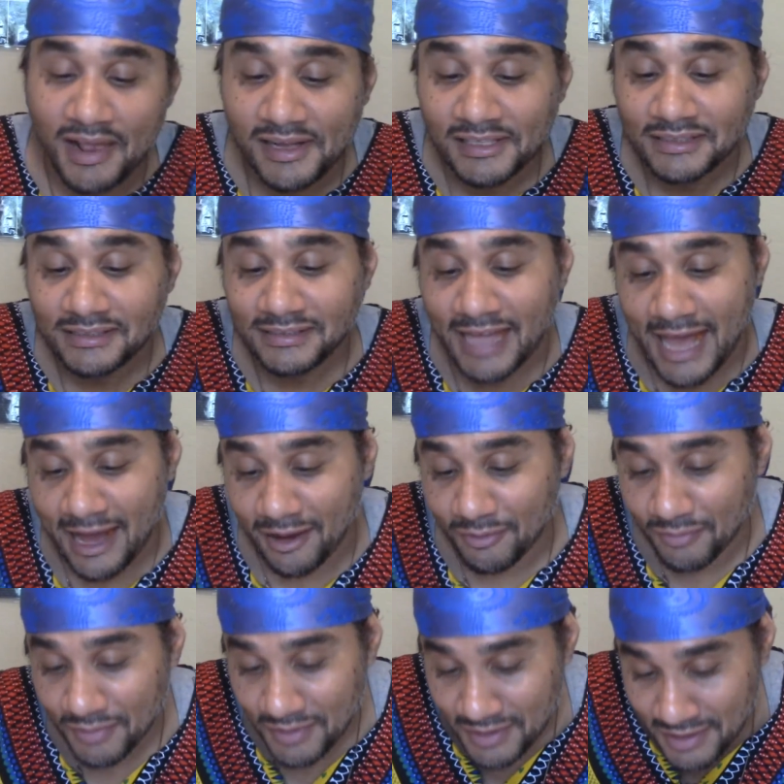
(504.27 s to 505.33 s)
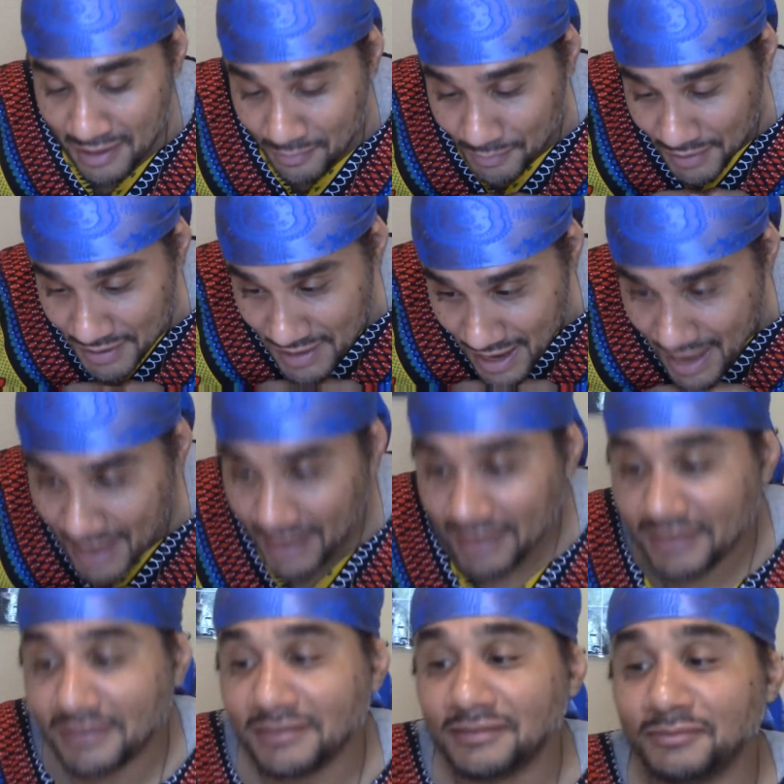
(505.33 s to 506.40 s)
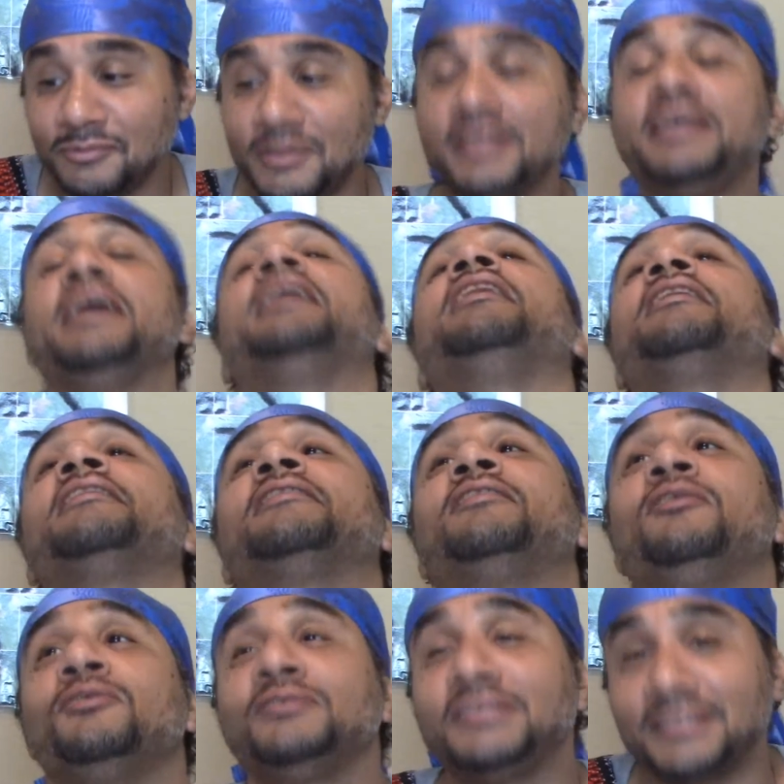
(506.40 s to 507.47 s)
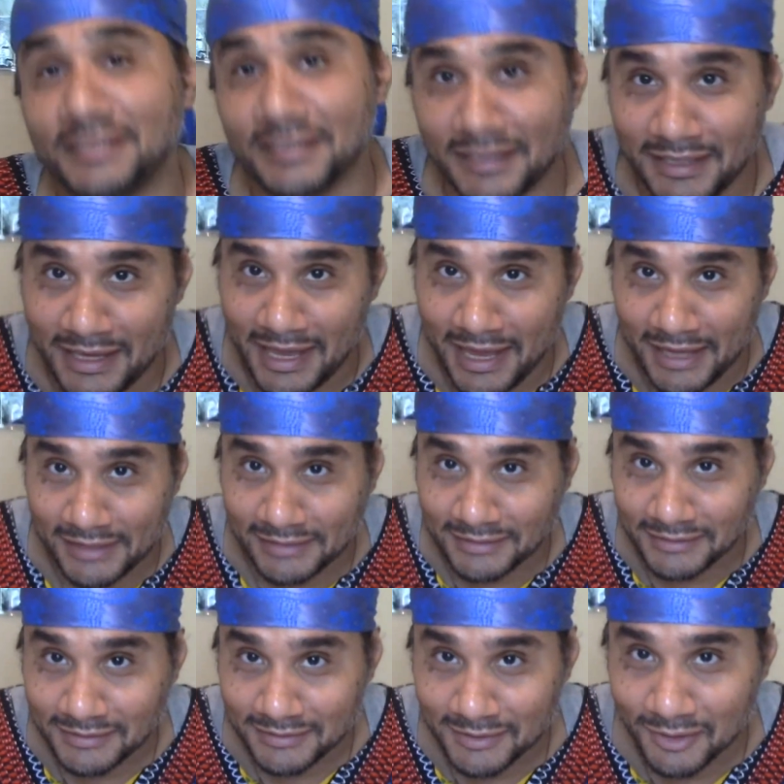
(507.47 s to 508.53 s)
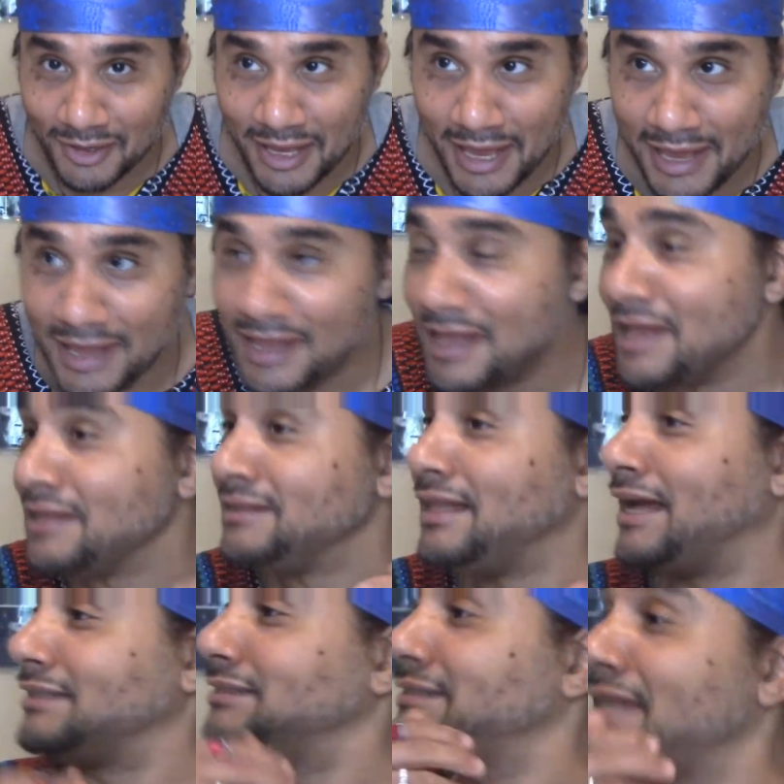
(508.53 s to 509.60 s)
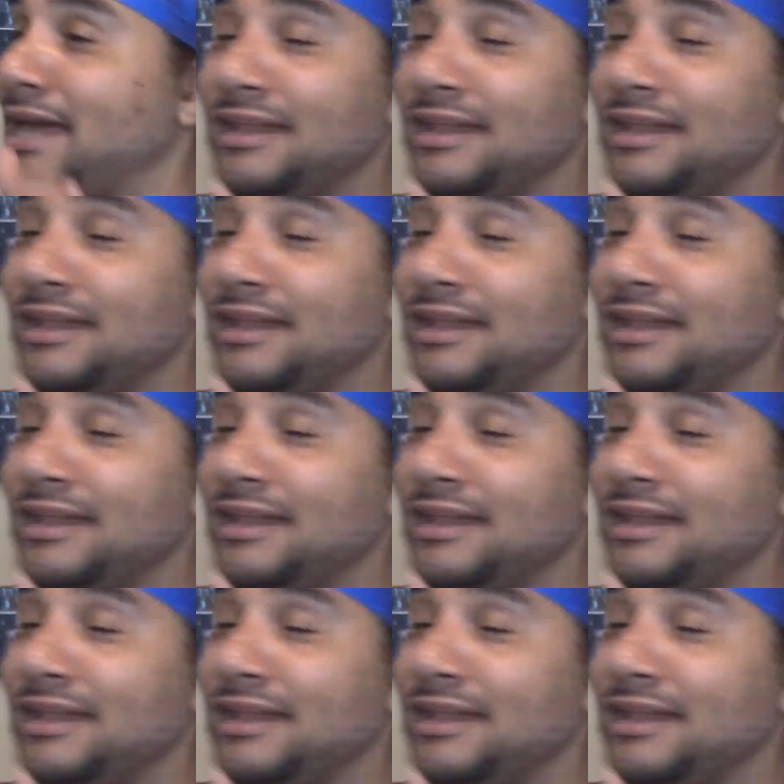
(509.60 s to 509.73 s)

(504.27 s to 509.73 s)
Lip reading: Now, number 9. We're getting close to the end. Okay? That's that